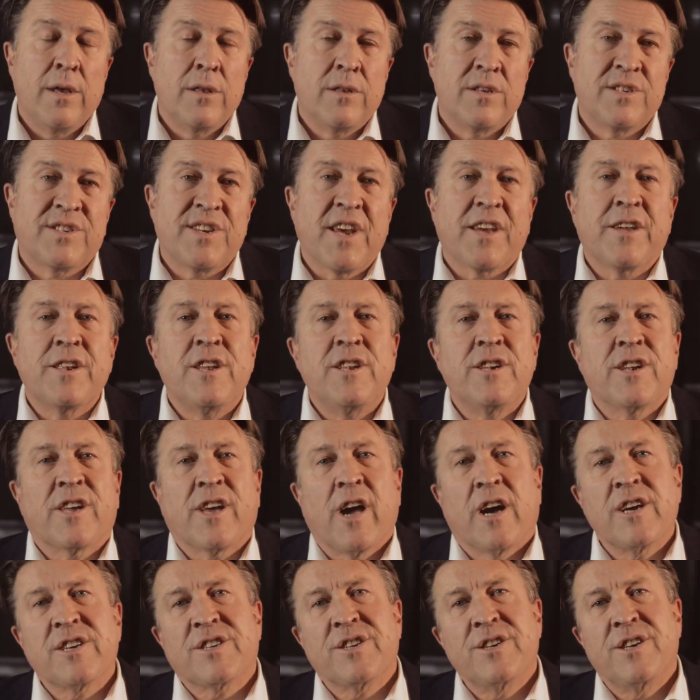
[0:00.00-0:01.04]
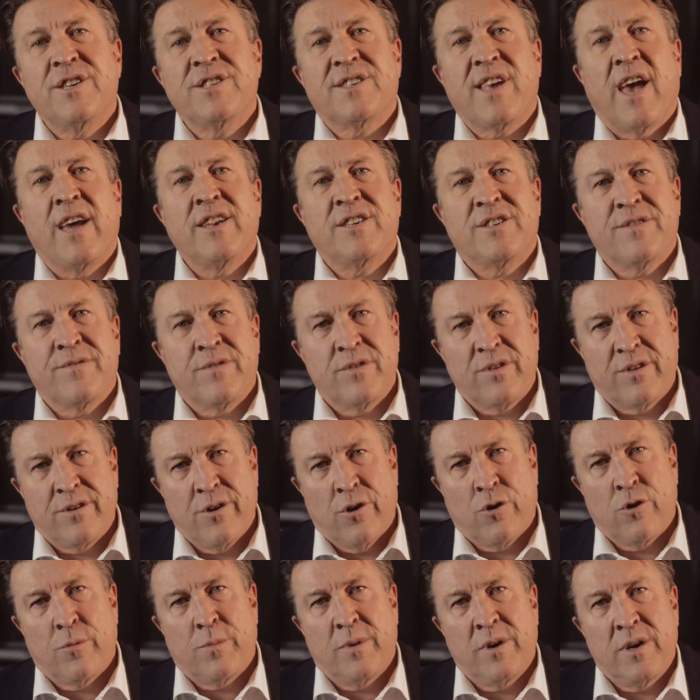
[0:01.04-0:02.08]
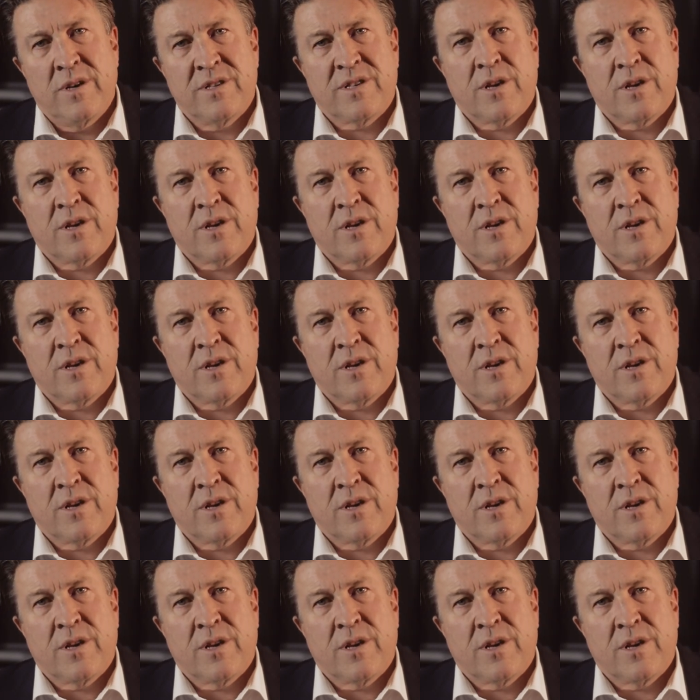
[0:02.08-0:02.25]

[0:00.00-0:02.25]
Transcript: The second indication is adjuvant therapy.